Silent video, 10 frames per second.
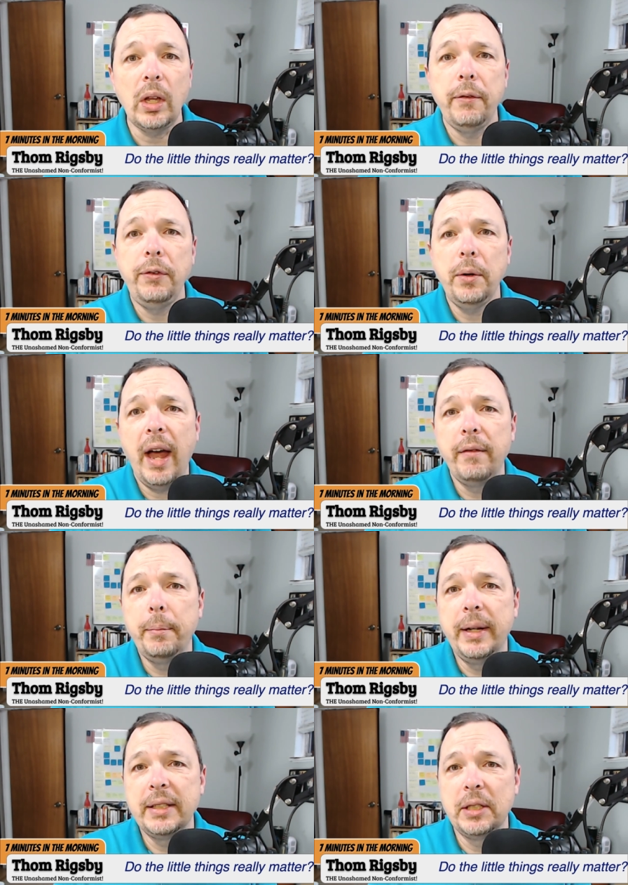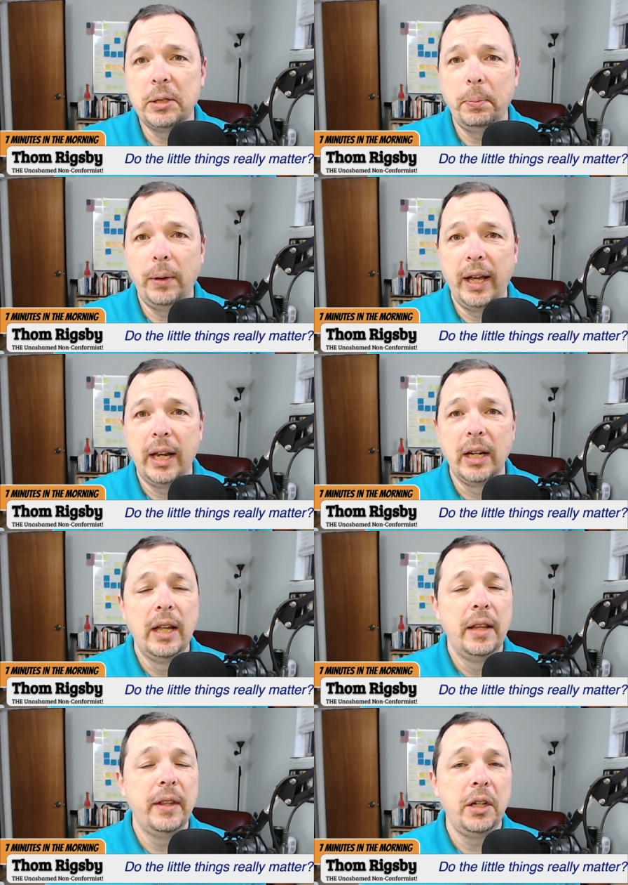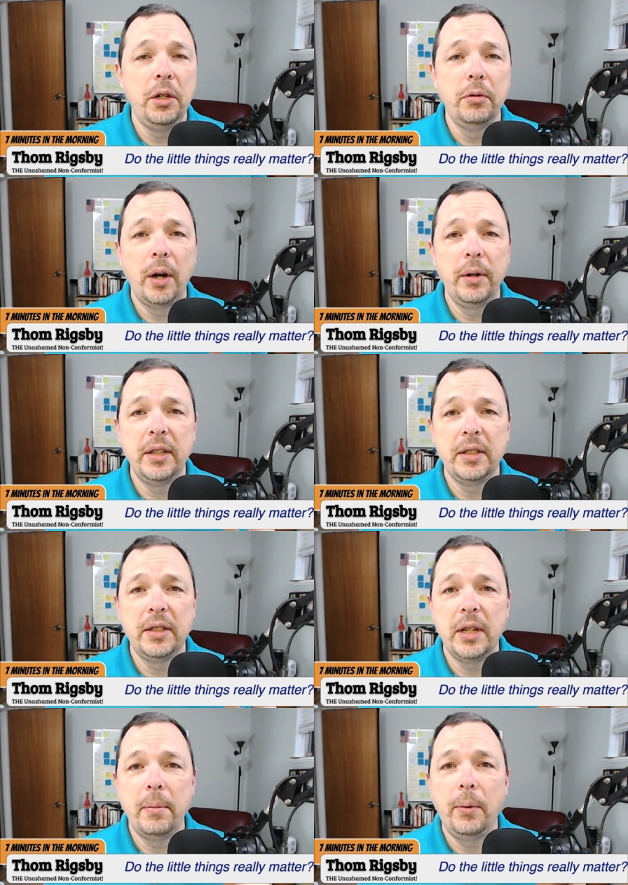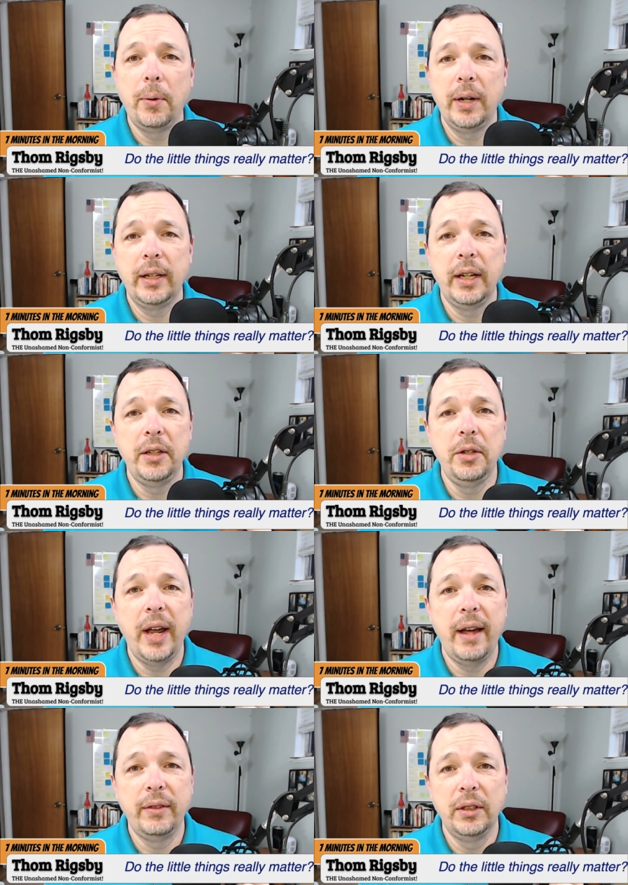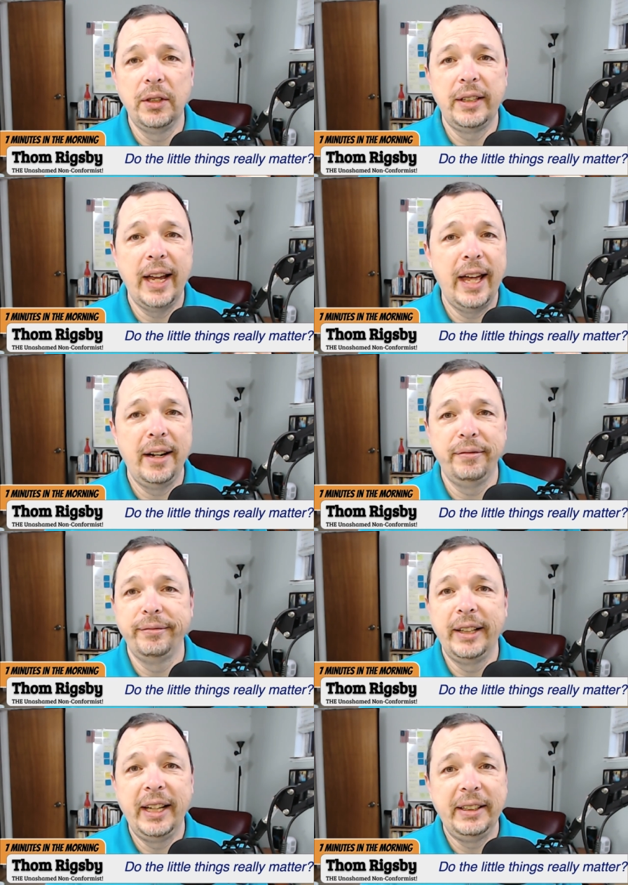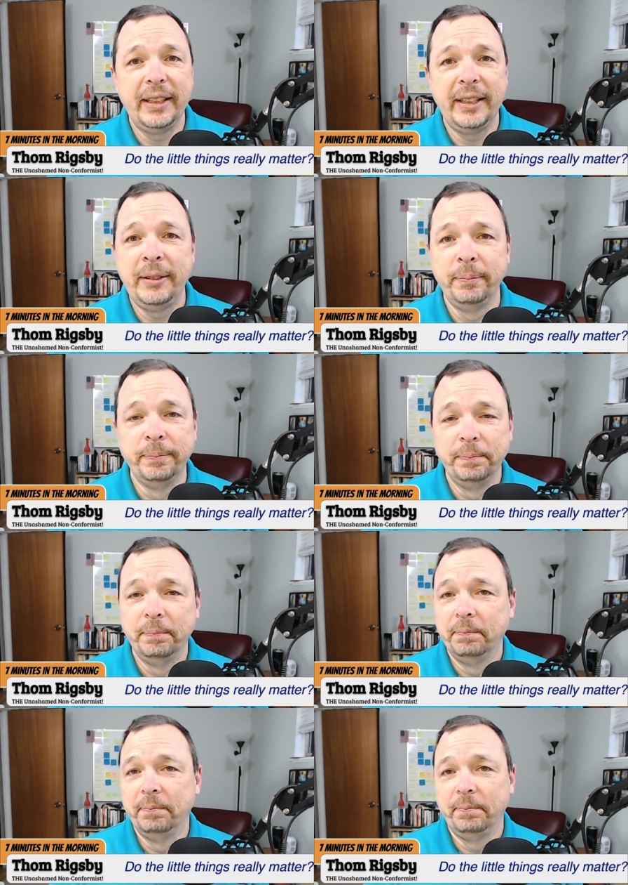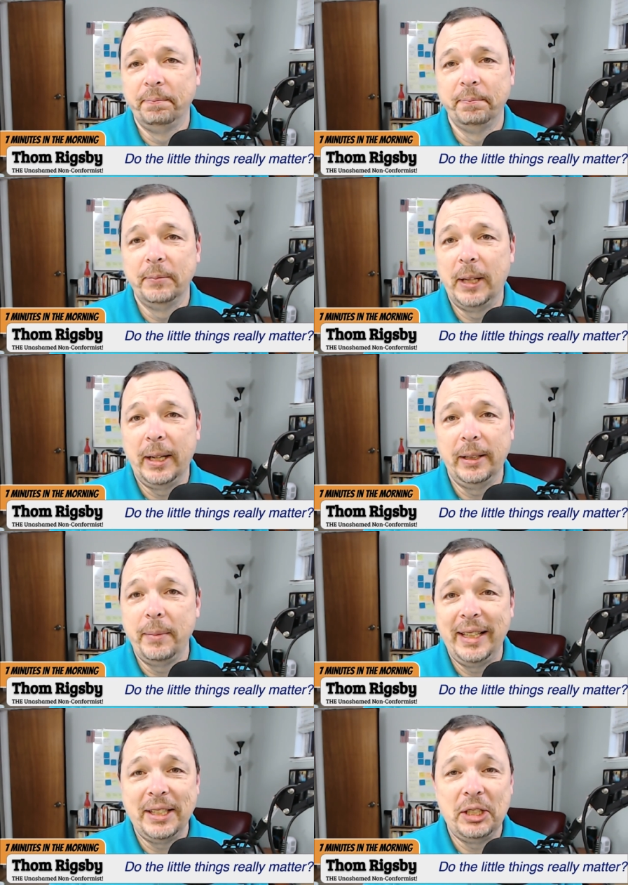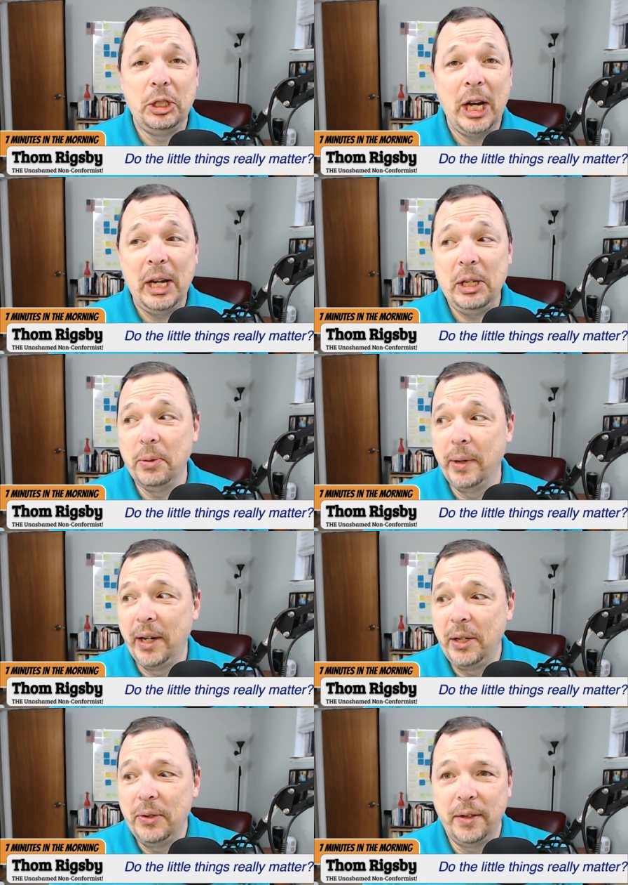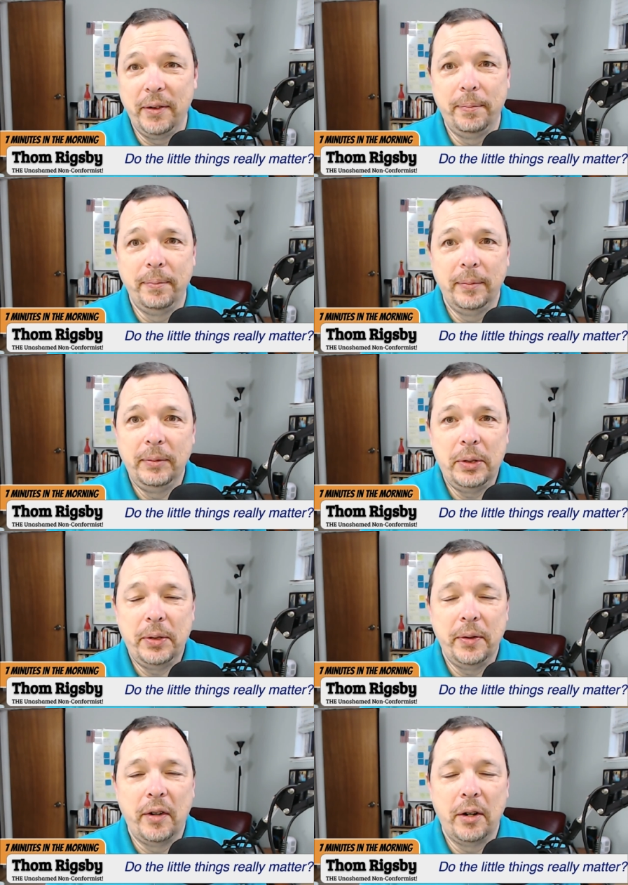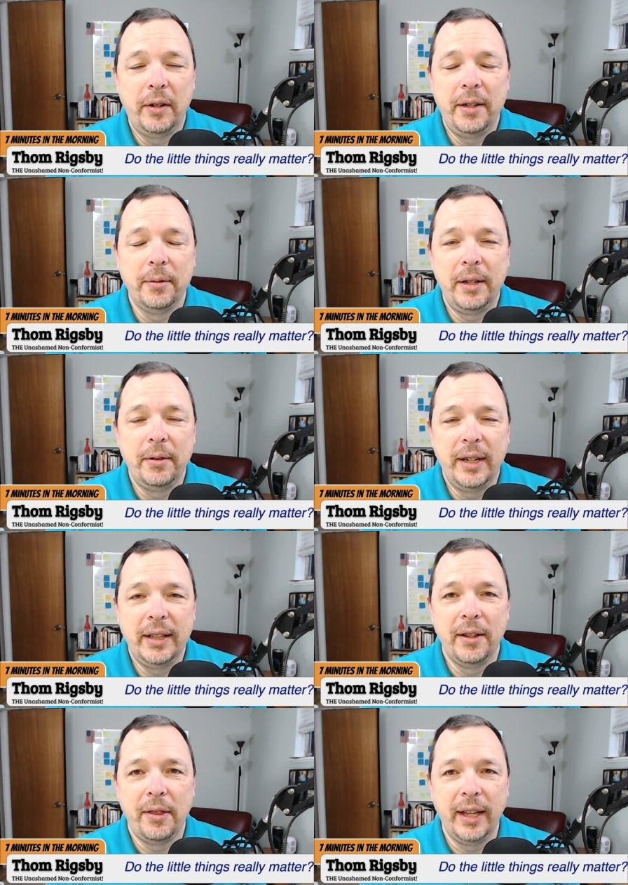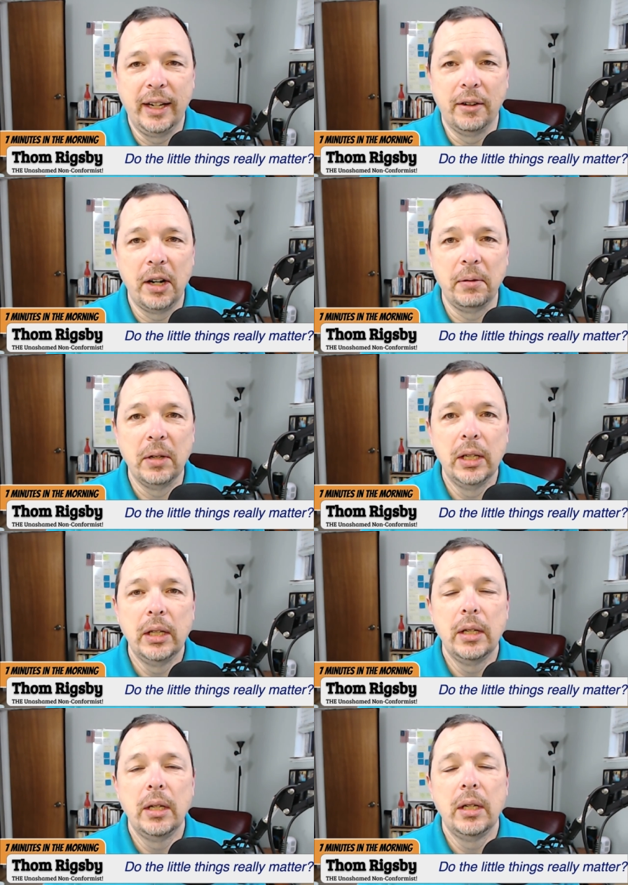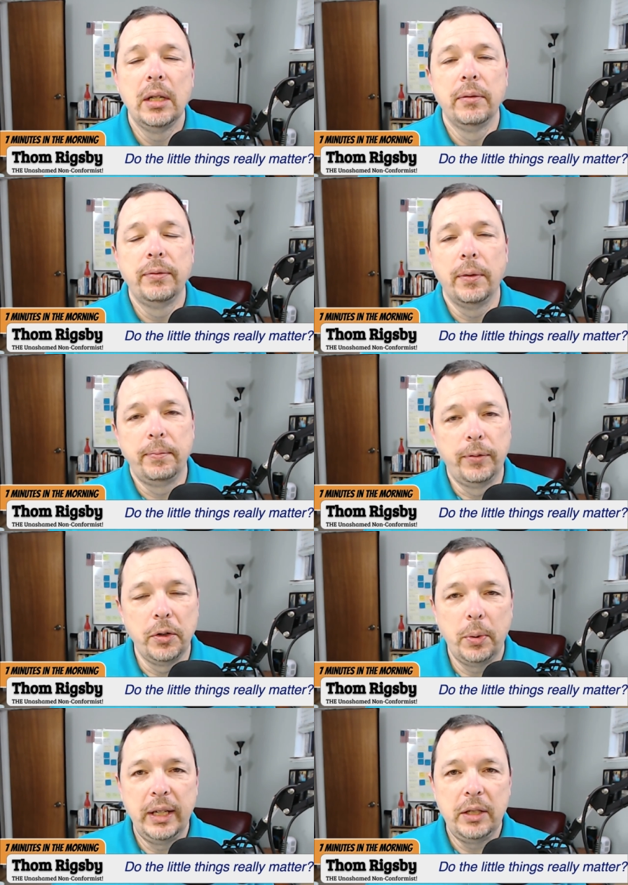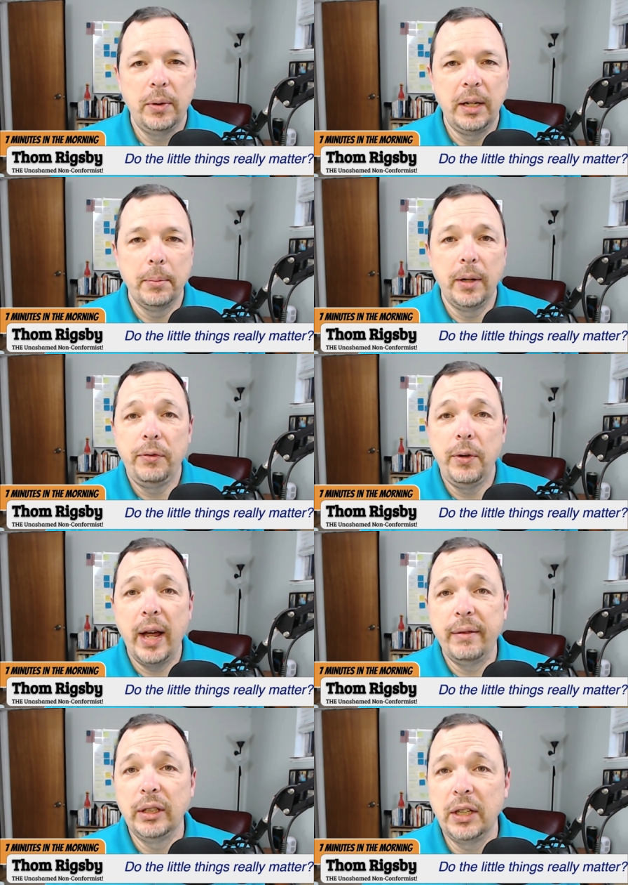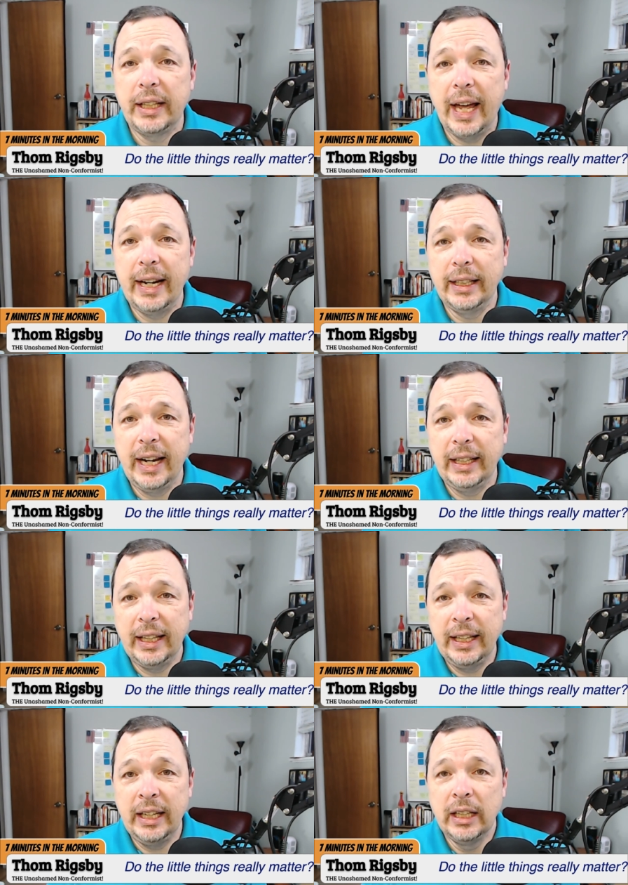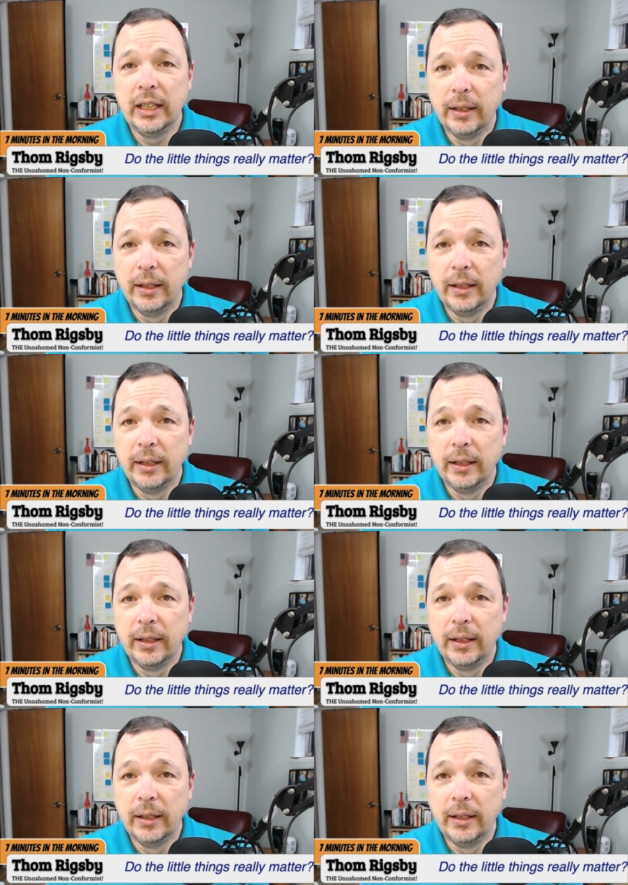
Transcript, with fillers: If you have a business plan that you wrote at some point and you haven't looked at it lately, like I mean it's January, you should have you should have already rewritten the thing, right? For for 2020. But if you haven't looked at it lately,